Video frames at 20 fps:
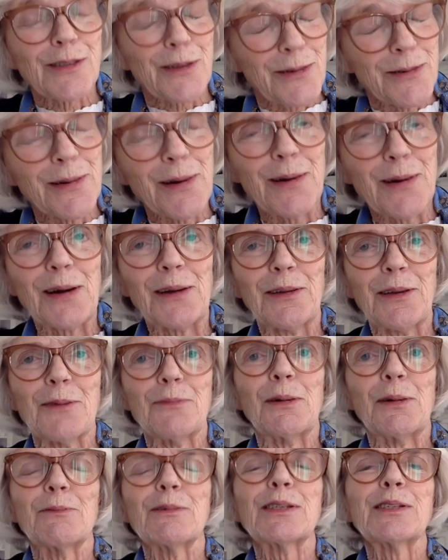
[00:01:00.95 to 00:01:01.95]
own
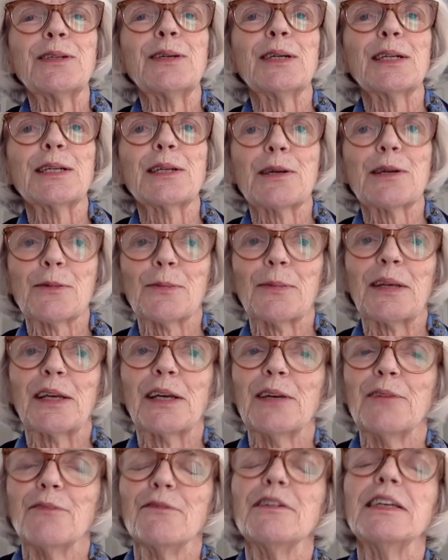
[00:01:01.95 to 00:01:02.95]
argument was not terribly
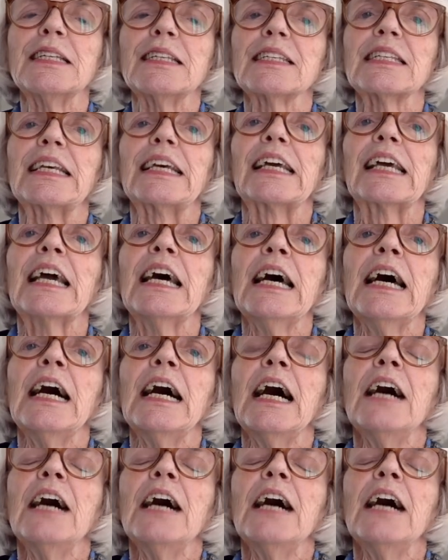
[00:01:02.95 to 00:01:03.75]
convincing,